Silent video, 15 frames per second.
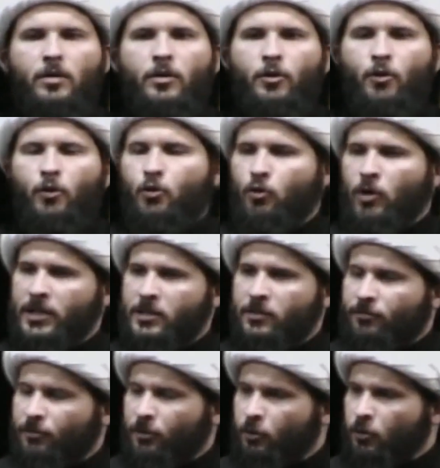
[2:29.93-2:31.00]
You're trying to
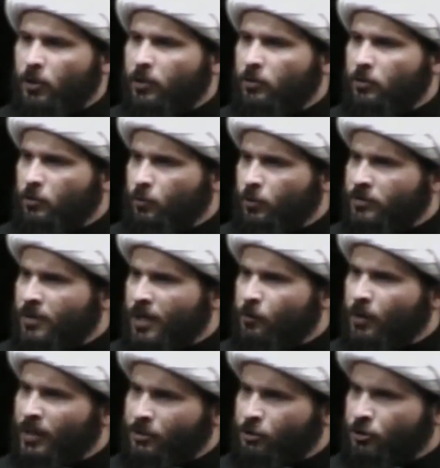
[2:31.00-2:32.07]
figure out what
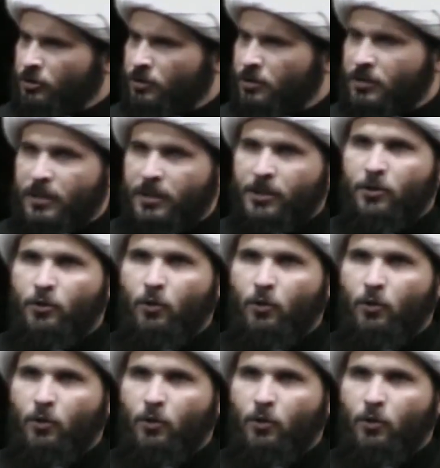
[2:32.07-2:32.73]
direction to take.